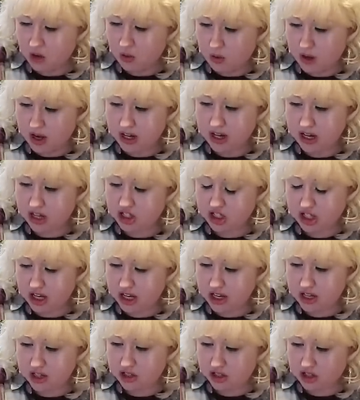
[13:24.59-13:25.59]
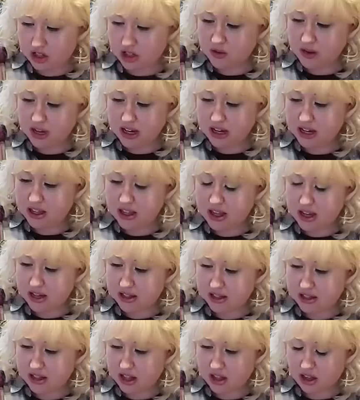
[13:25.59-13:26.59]
what each kid is doing, and then
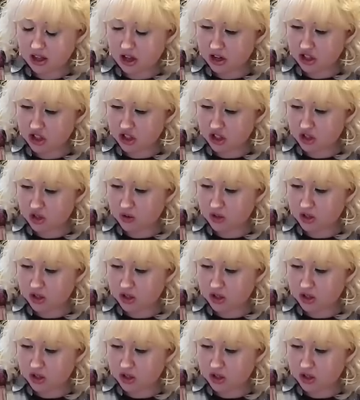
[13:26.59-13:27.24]
as they launch into